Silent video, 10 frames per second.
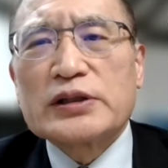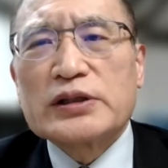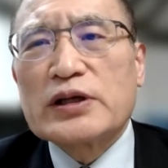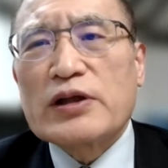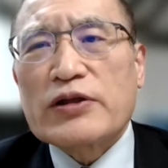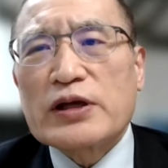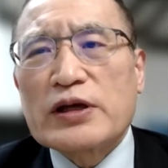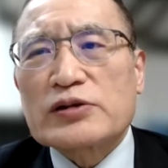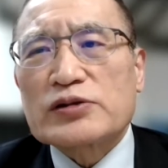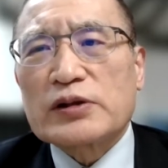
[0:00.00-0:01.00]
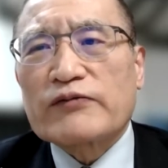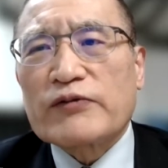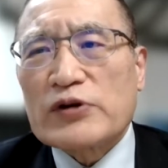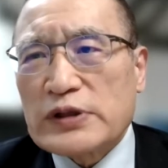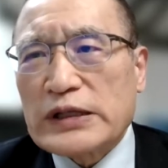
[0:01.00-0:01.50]
he thinks the
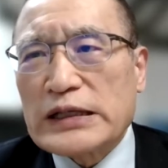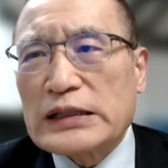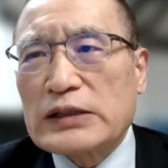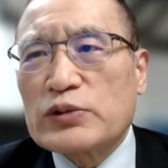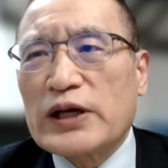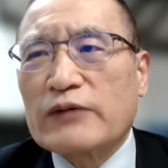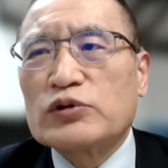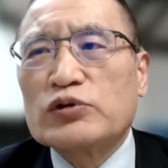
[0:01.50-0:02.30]
first thing we have to